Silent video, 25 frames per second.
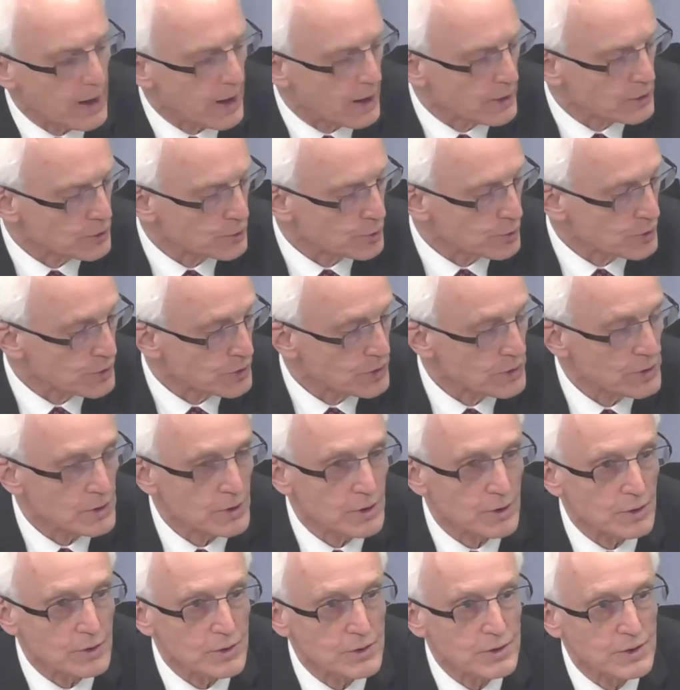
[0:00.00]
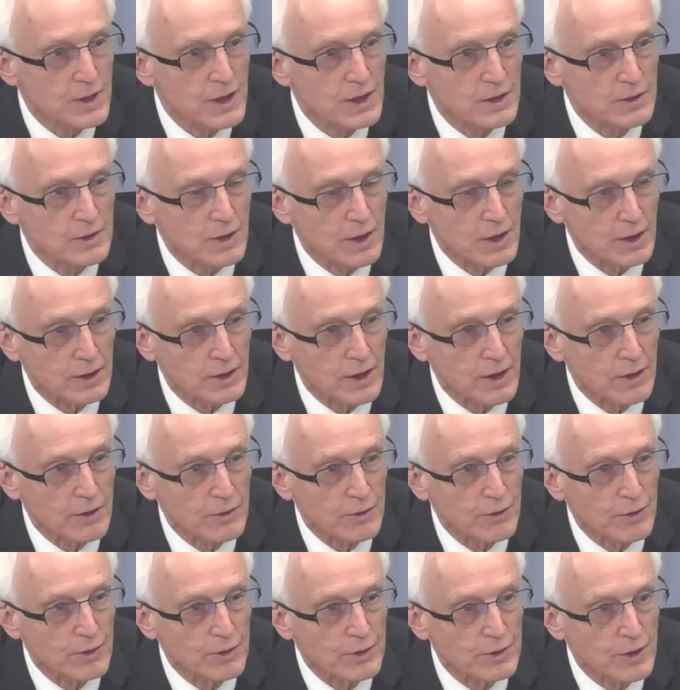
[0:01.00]
as was said, I
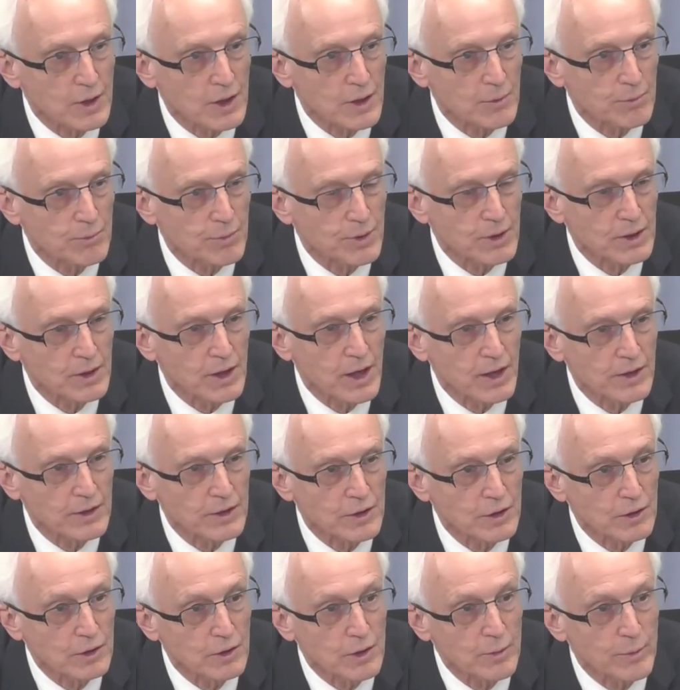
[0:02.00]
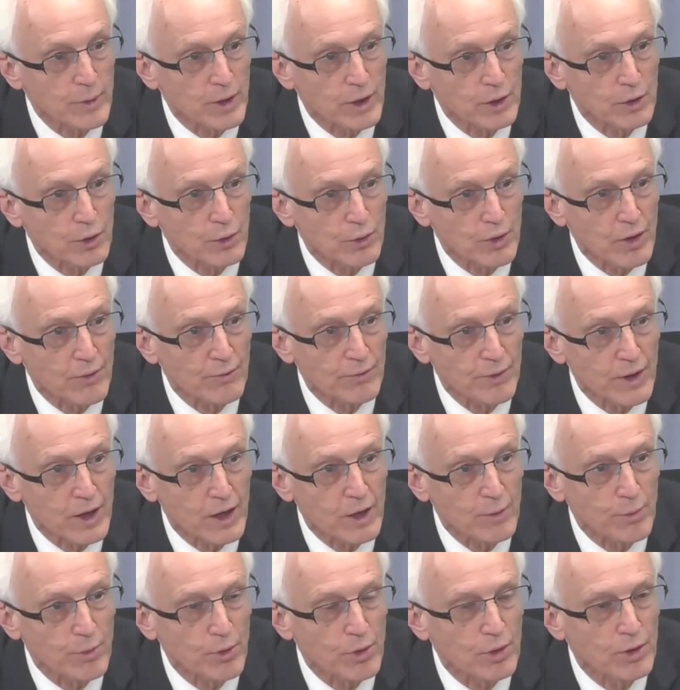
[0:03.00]
gather at the time, being uneconomic or
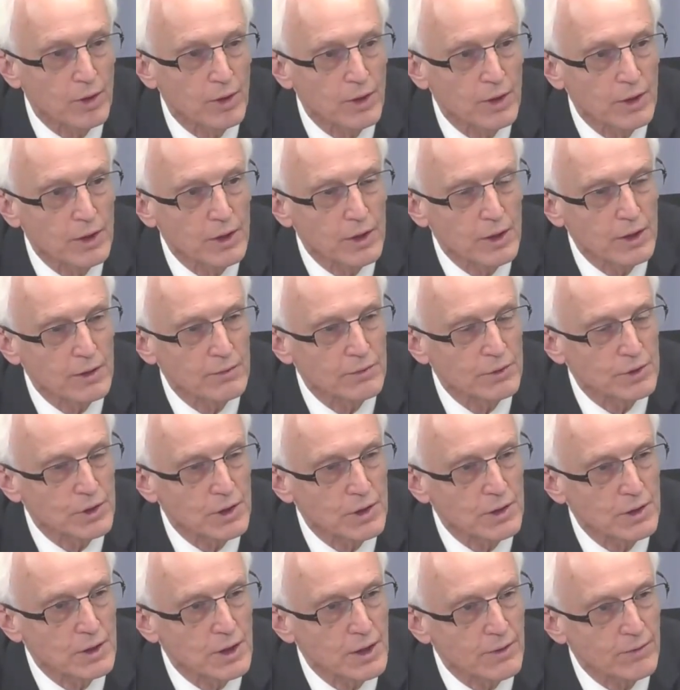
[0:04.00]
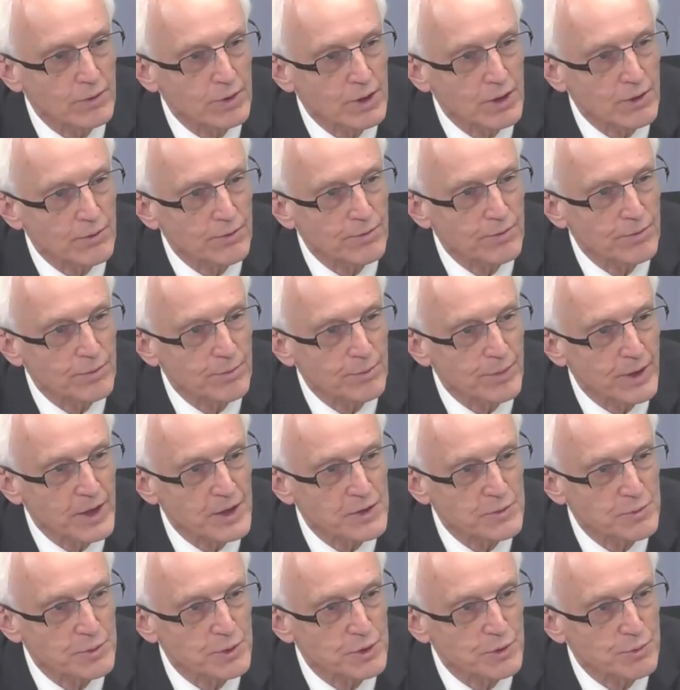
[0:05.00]
unviable if it didn't have enough
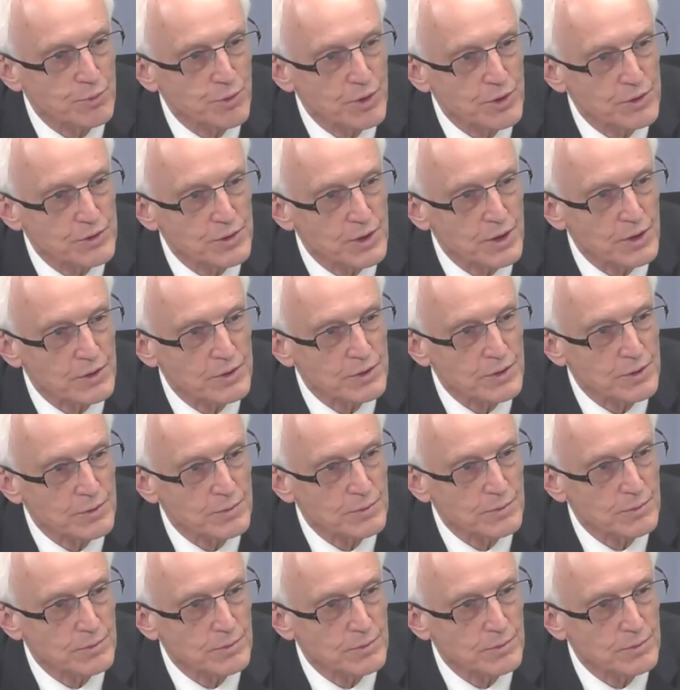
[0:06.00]
plasma to process.